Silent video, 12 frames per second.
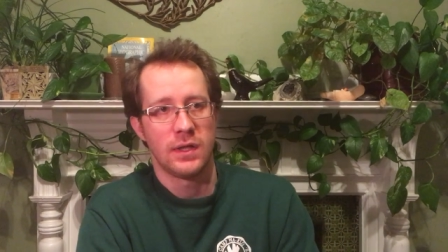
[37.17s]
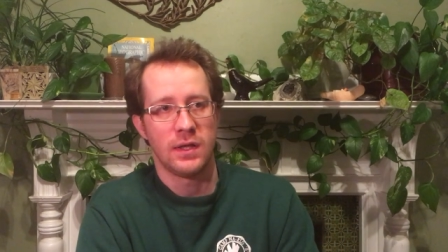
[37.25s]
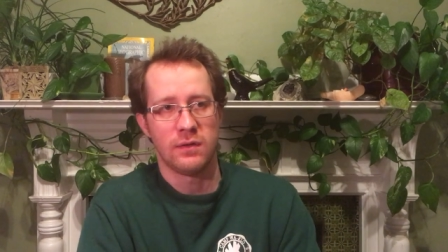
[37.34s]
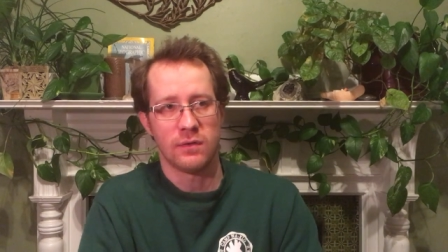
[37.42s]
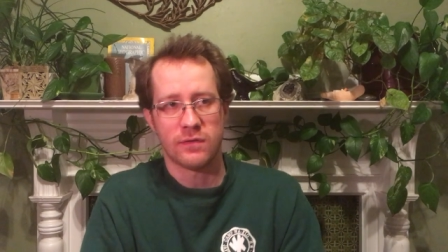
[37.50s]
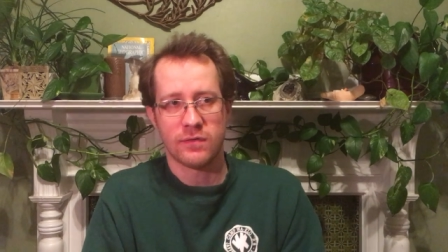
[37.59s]

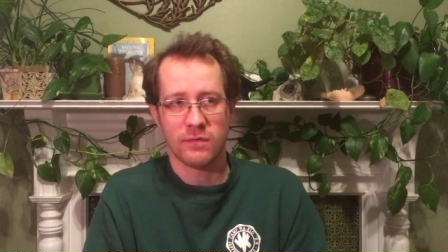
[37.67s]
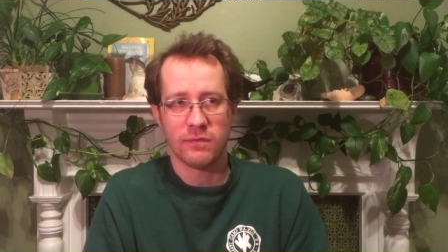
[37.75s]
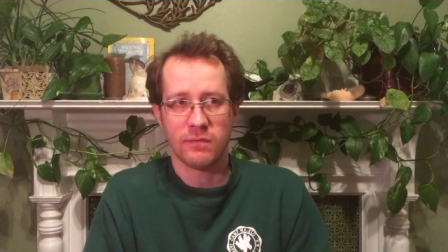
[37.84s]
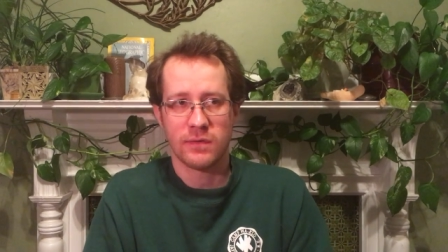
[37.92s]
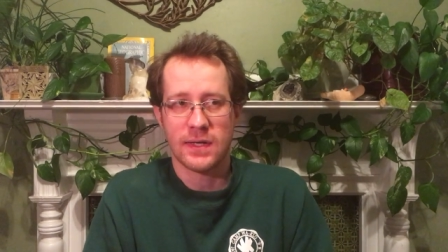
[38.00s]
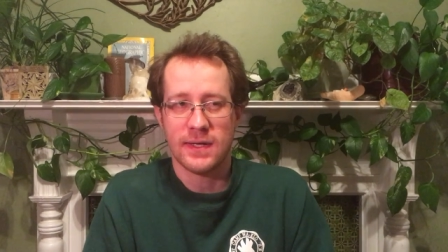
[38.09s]
it looks
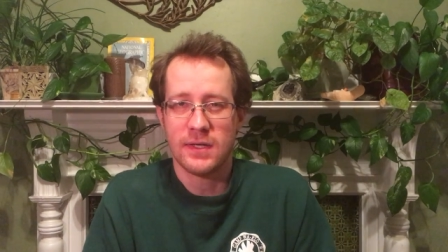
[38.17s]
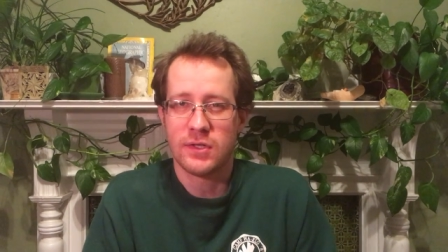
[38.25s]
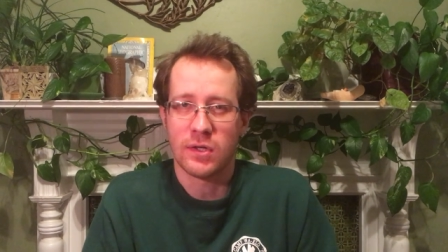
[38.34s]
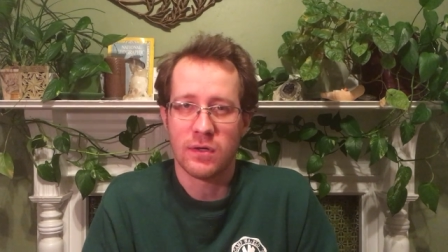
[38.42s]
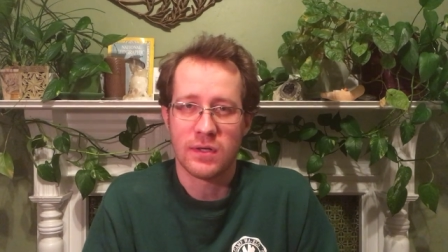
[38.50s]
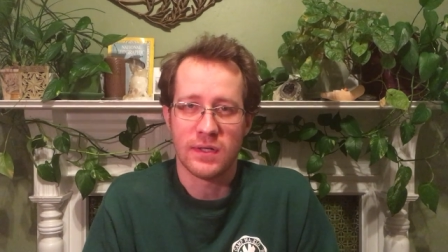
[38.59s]
kind of
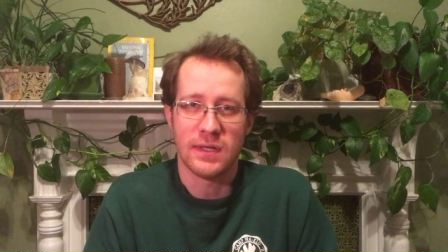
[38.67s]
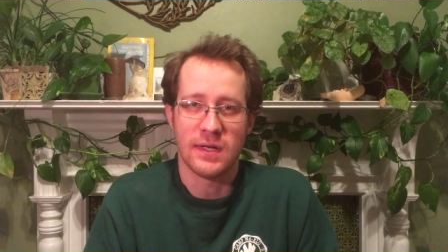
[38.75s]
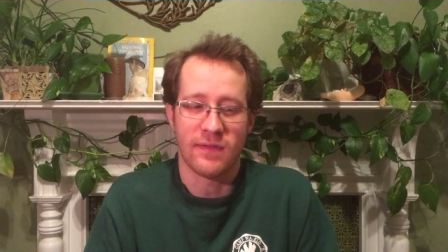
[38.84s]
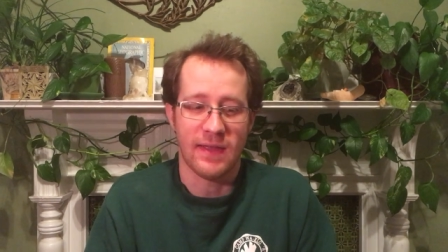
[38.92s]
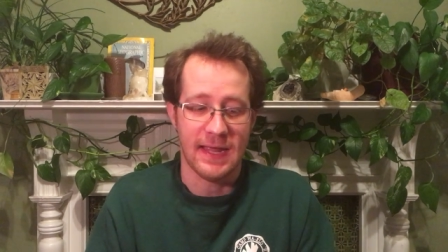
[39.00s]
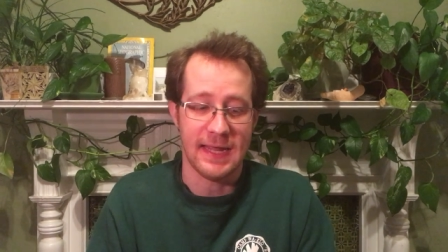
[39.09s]
dark and
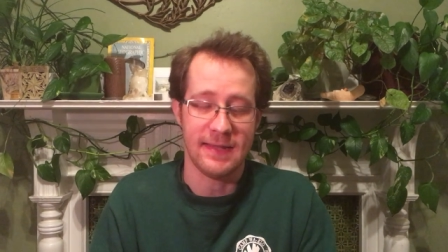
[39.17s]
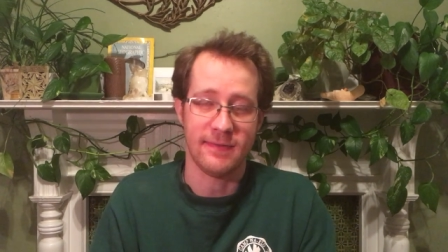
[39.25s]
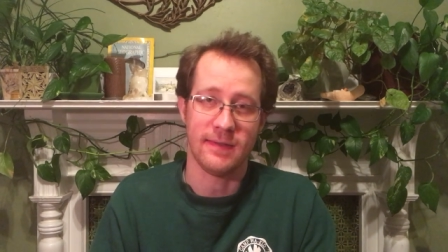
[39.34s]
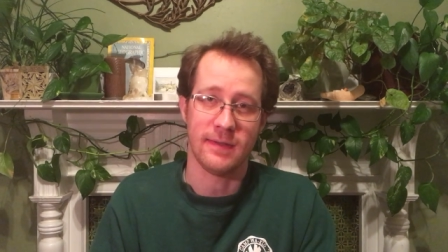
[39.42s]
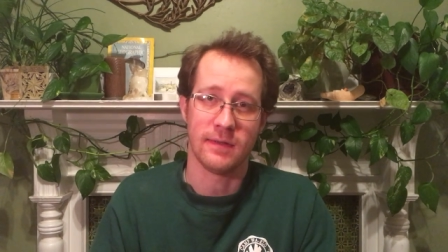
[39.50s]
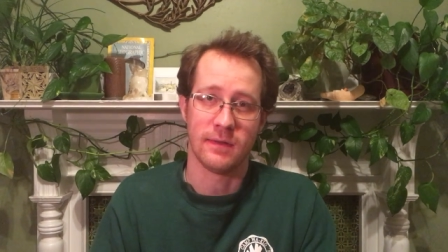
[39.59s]
not as
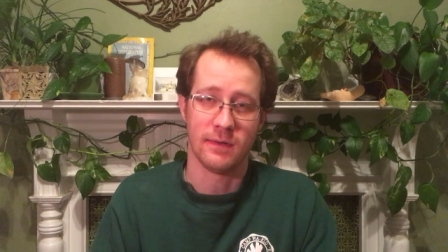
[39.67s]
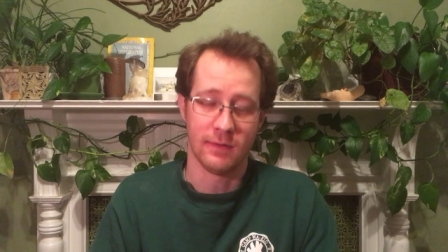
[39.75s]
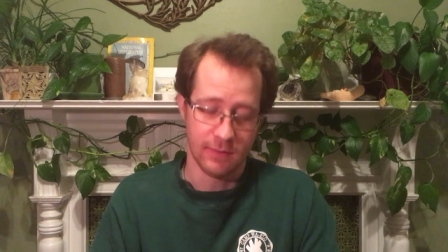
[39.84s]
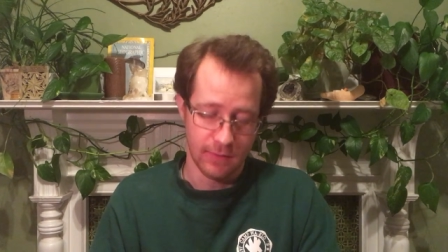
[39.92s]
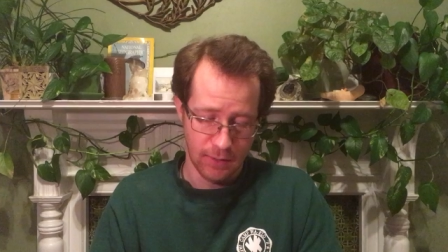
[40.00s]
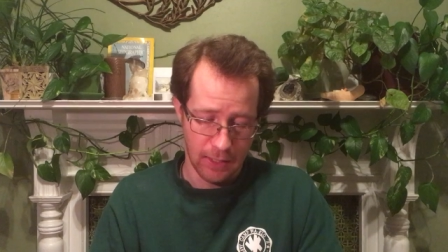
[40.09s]
hazy
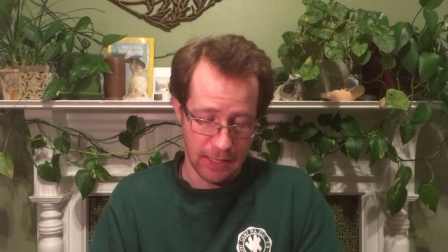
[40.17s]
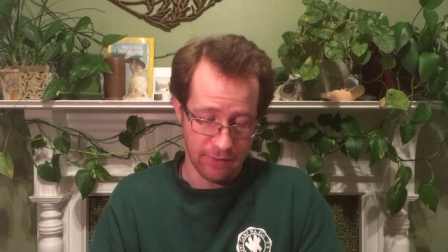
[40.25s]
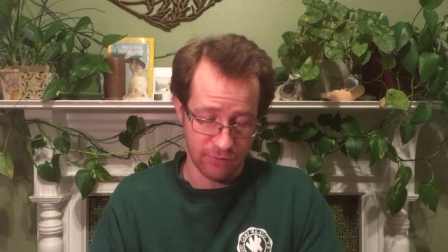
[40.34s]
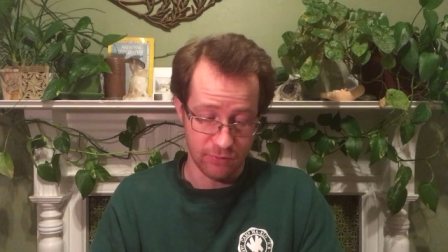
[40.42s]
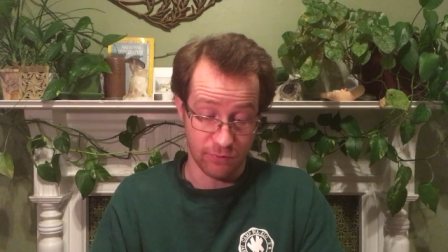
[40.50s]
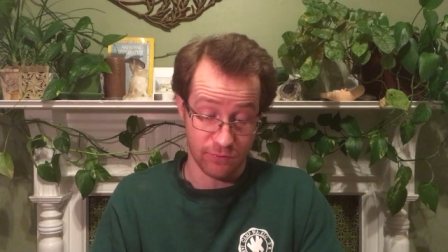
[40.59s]

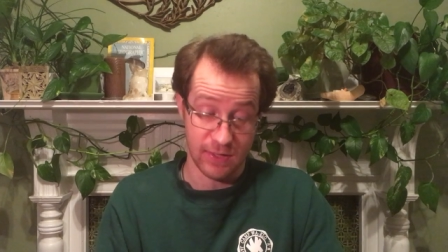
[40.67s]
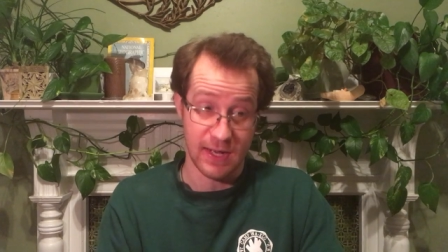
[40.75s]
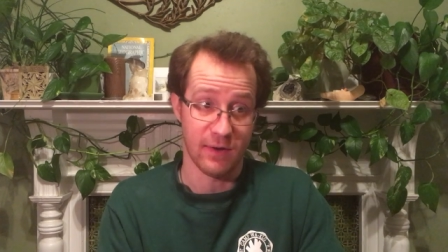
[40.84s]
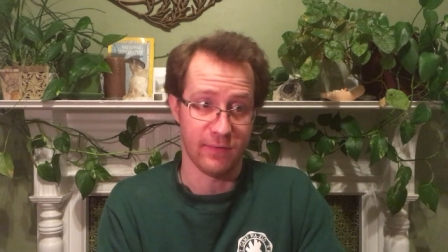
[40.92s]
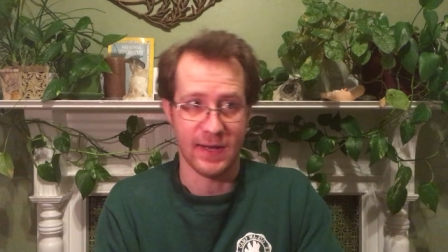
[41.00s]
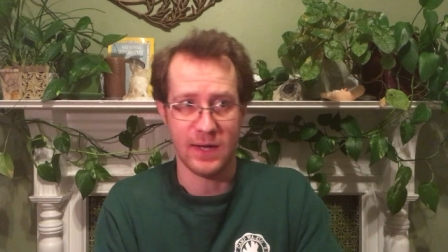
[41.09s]
as it looks
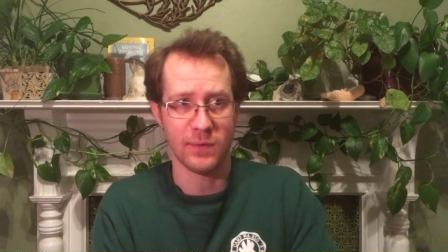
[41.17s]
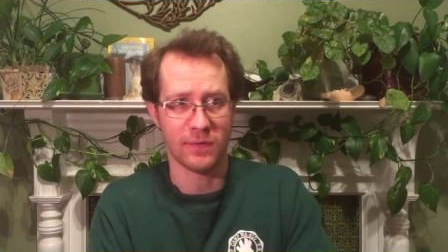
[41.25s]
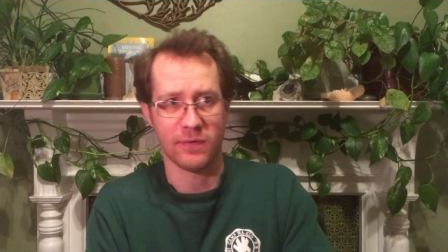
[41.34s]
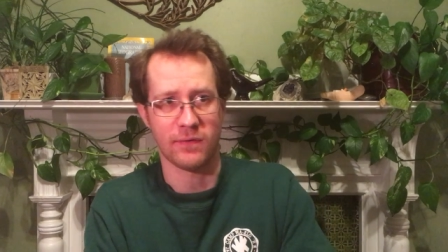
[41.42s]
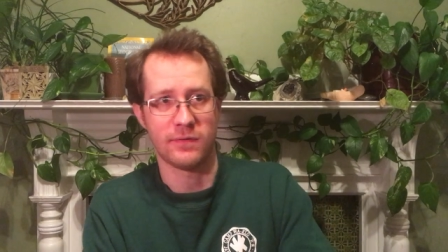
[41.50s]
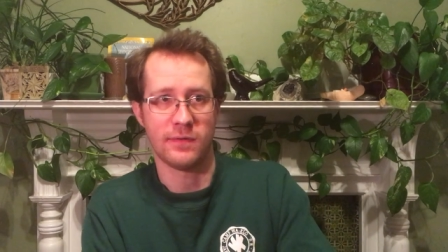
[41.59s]
now. Now
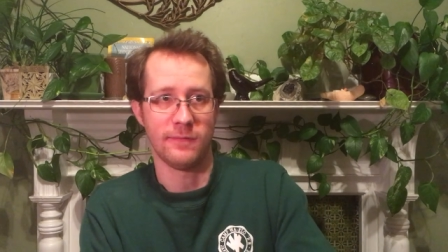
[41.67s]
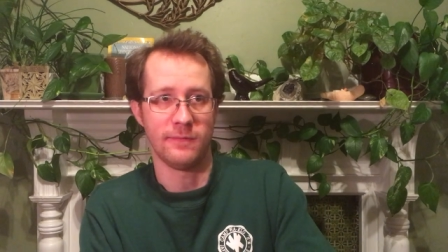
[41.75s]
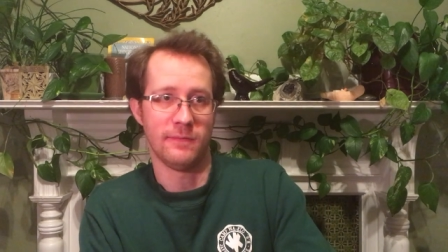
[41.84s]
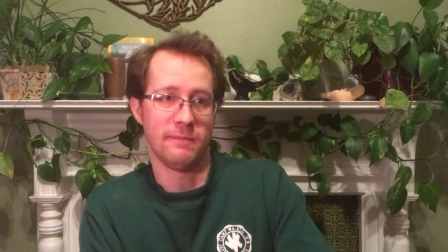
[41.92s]
it's,